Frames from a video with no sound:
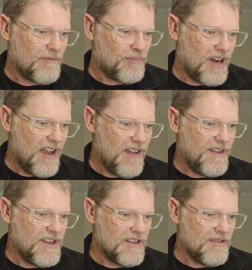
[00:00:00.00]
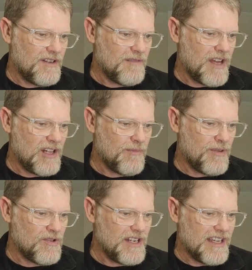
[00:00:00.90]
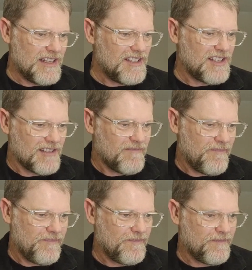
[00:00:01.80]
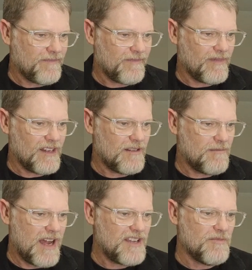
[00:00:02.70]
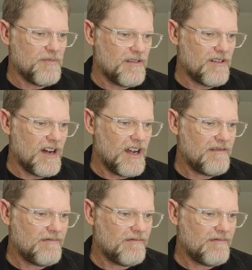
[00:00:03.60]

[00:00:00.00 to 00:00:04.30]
Pray for you in Melbournians. Oh, mate, you'll be right.